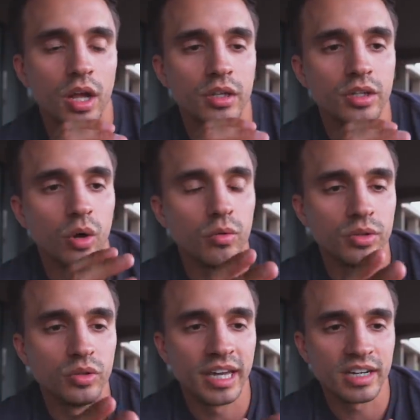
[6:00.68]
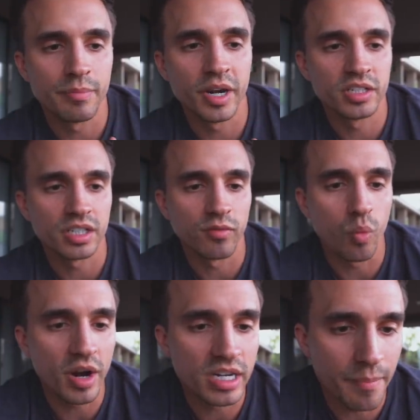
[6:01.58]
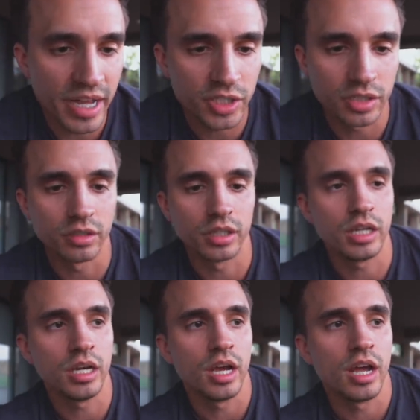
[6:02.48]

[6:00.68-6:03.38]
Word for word: you know you can't compare yourself one dimensionally